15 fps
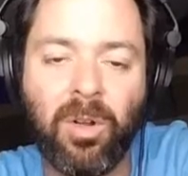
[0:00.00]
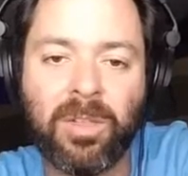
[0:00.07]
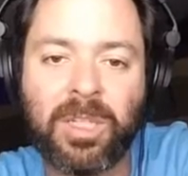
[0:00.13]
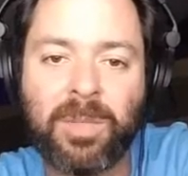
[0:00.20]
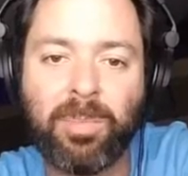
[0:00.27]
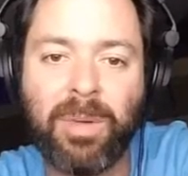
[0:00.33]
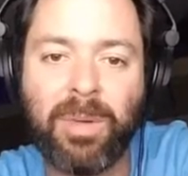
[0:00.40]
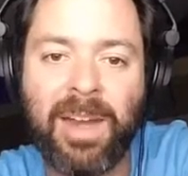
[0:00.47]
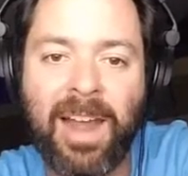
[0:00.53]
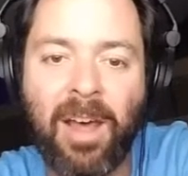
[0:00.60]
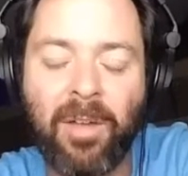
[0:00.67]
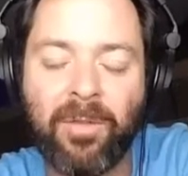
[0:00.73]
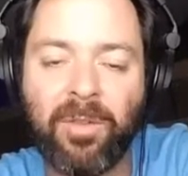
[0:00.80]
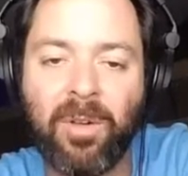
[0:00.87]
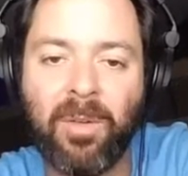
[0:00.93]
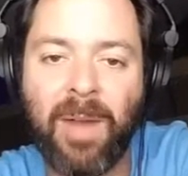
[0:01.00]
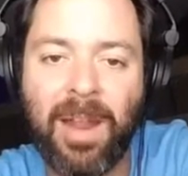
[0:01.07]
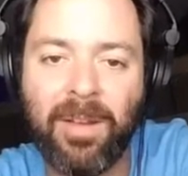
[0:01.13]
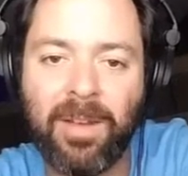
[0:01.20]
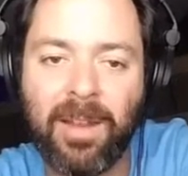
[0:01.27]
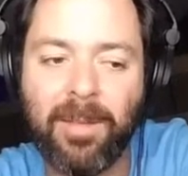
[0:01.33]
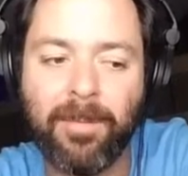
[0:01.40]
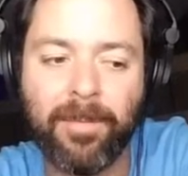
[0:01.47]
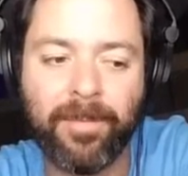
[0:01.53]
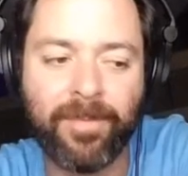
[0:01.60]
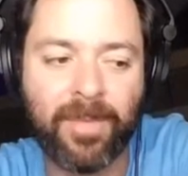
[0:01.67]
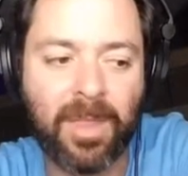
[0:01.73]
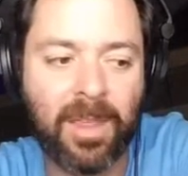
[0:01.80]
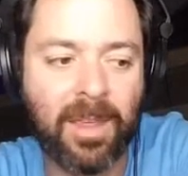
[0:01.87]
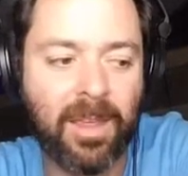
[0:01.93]
which are all spread out from
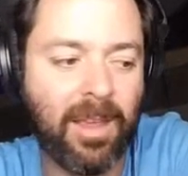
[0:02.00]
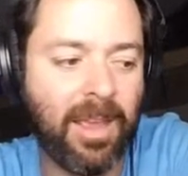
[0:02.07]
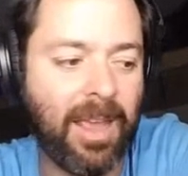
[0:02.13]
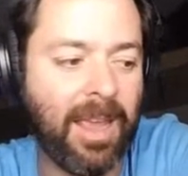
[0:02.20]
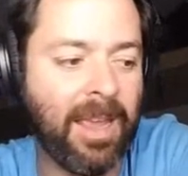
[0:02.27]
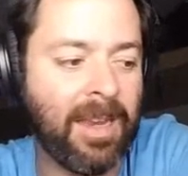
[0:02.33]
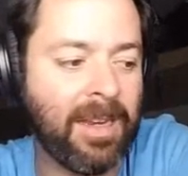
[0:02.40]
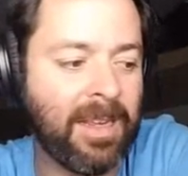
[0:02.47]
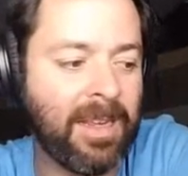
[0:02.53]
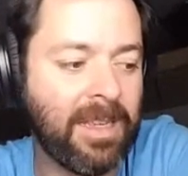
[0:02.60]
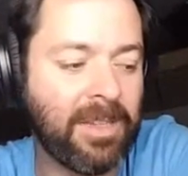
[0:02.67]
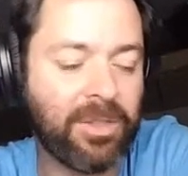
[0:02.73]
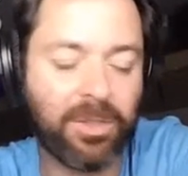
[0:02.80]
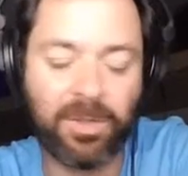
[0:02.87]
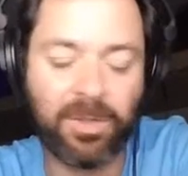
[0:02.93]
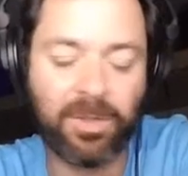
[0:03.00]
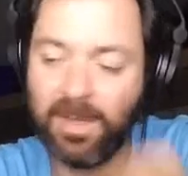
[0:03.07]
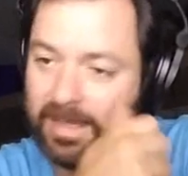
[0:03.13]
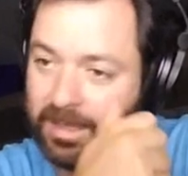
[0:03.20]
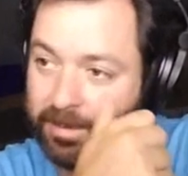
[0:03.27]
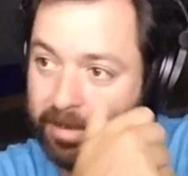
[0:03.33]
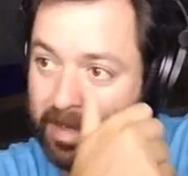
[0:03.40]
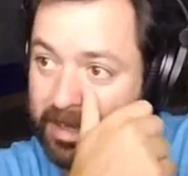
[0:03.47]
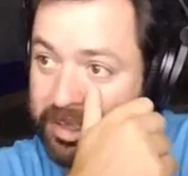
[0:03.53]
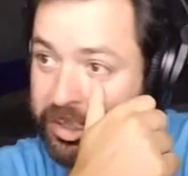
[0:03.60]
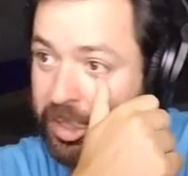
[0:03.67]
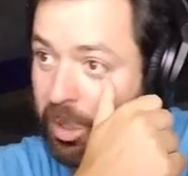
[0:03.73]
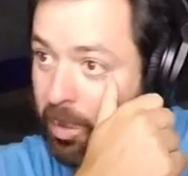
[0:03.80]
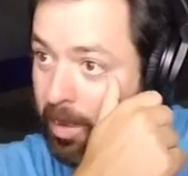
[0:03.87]
around him. And there's a